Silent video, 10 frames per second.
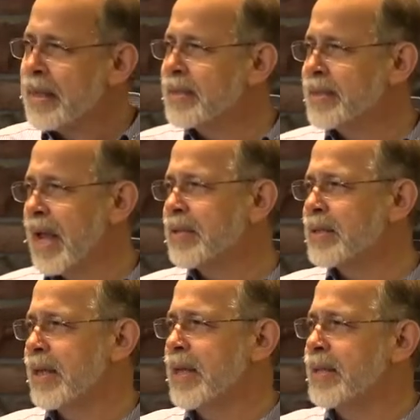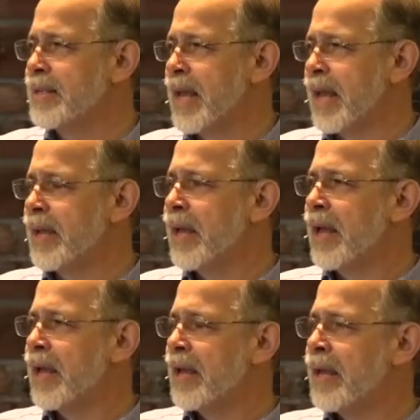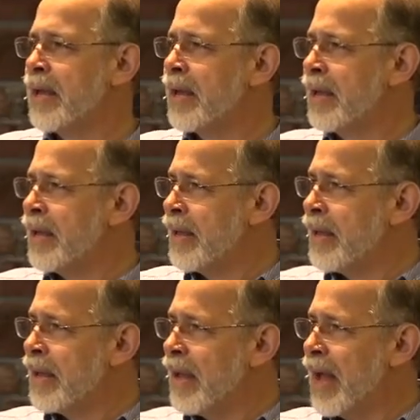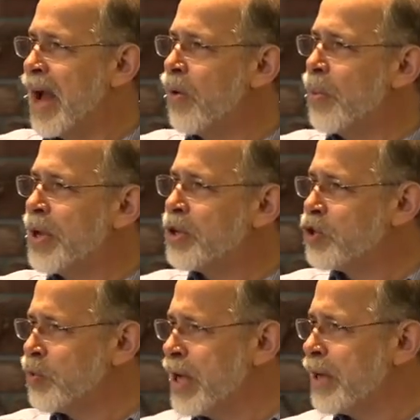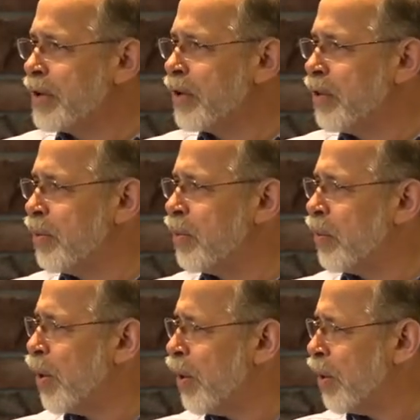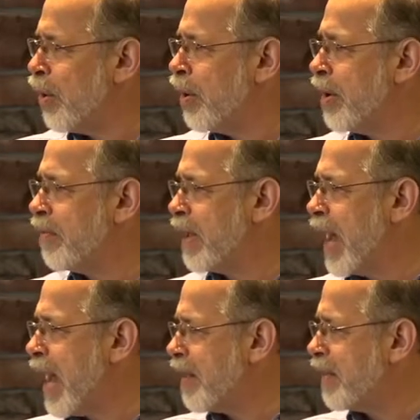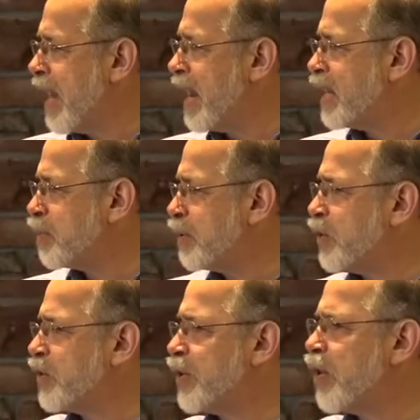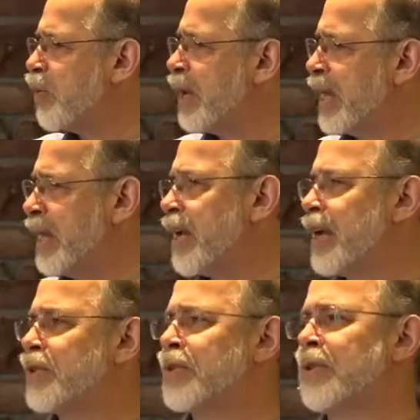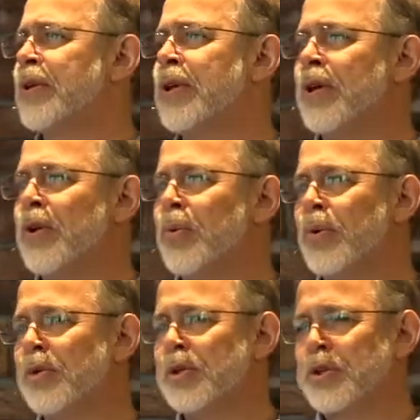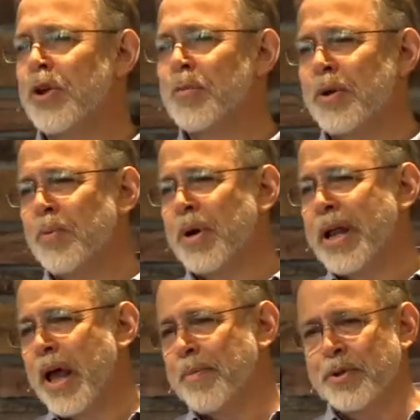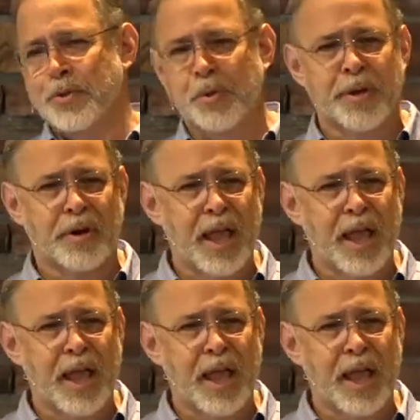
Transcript: Sounds like he's saying how we treat the Word of God that has been sown in us will determine what happens with our